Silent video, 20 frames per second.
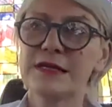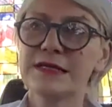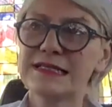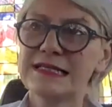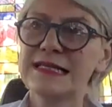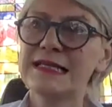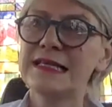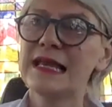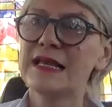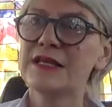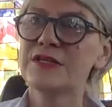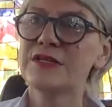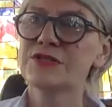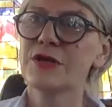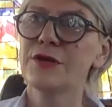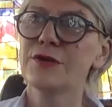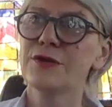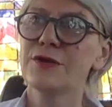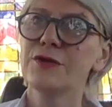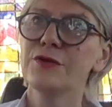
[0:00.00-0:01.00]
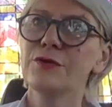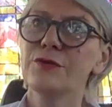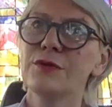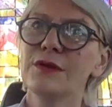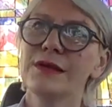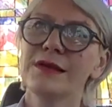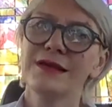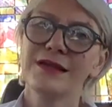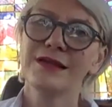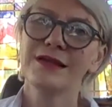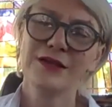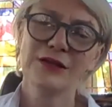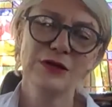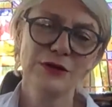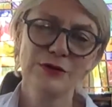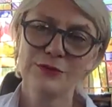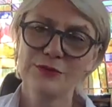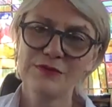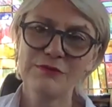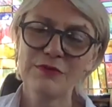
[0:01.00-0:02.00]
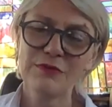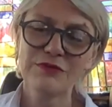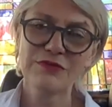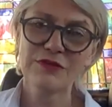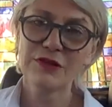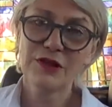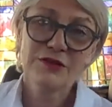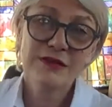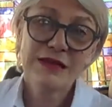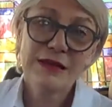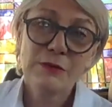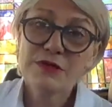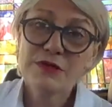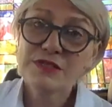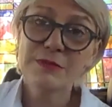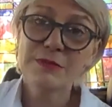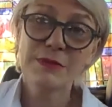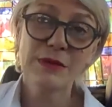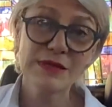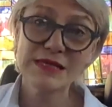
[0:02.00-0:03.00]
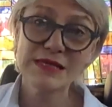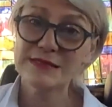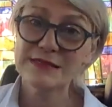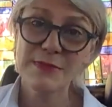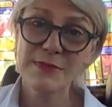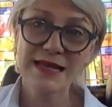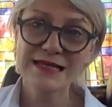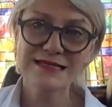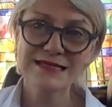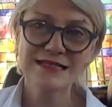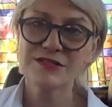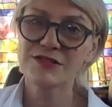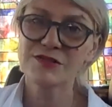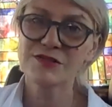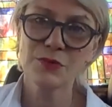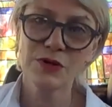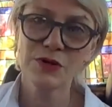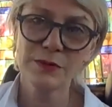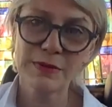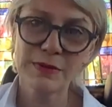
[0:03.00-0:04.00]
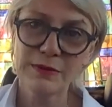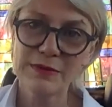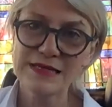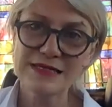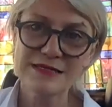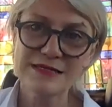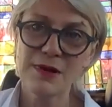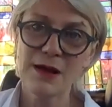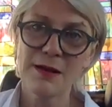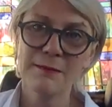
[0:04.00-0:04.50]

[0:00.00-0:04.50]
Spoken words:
a teenager, who we moved to London. He wants to be with his mates. He doesn't want to be with his